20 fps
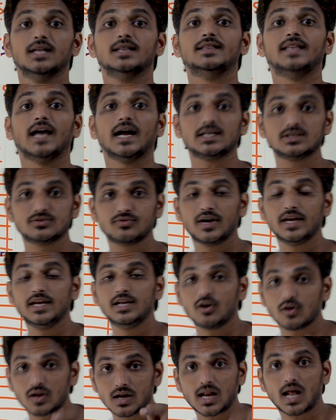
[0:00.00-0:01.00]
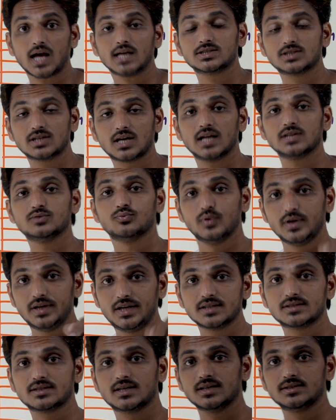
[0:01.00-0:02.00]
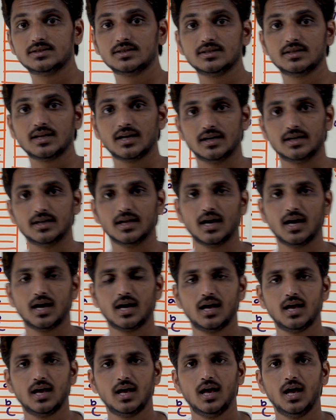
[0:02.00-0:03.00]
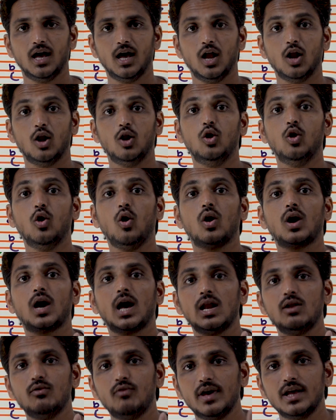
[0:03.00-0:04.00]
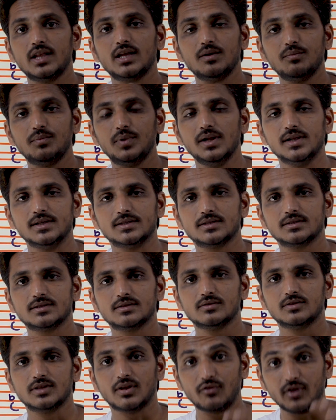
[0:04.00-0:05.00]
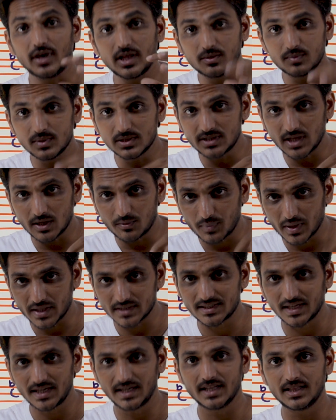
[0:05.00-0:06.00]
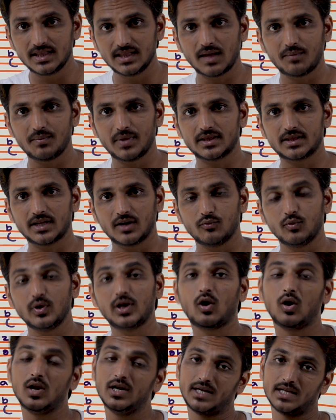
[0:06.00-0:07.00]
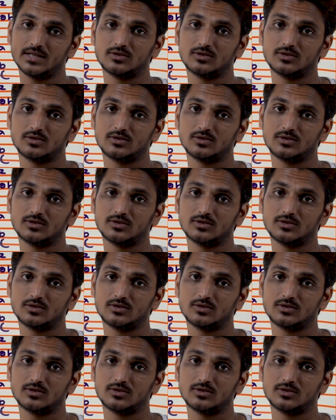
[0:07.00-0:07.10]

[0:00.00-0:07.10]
That's why in our last class we discussed that local variables, the variables that present in the method, we call it